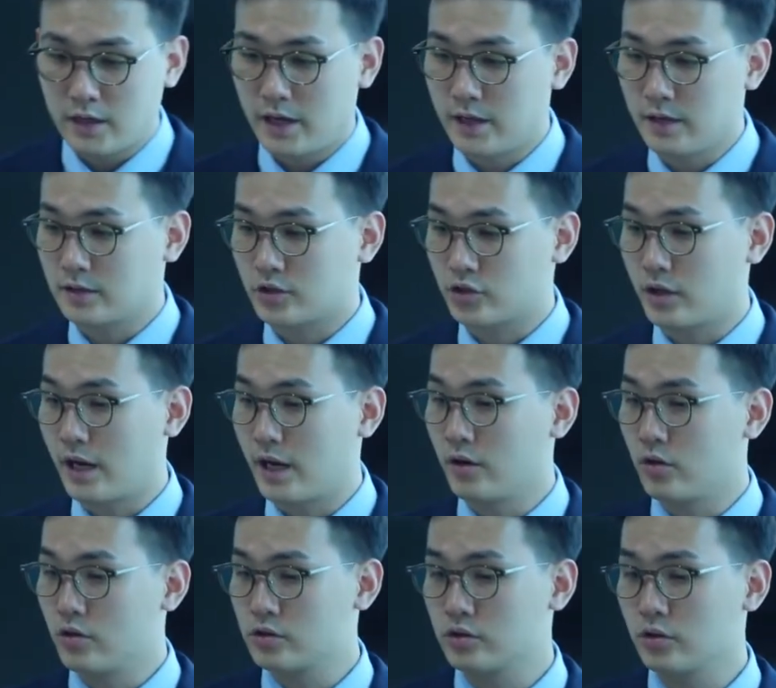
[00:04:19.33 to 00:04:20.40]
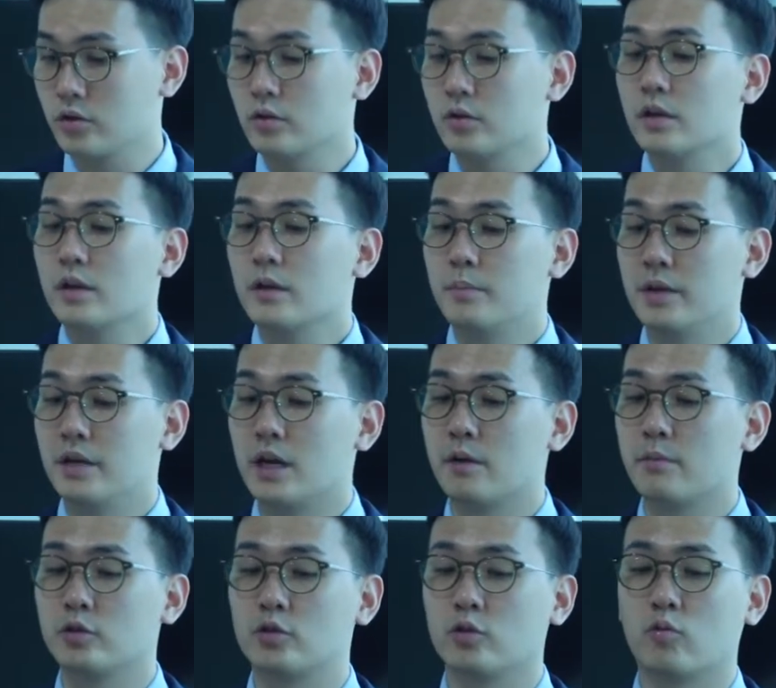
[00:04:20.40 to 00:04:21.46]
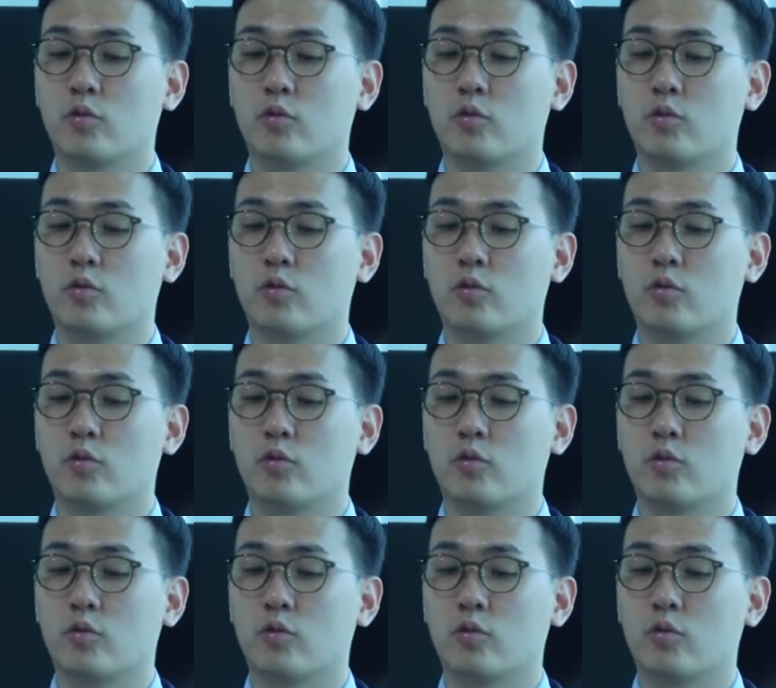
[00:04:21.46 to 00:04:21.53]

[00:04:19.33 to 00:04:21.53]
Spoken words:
and also being able to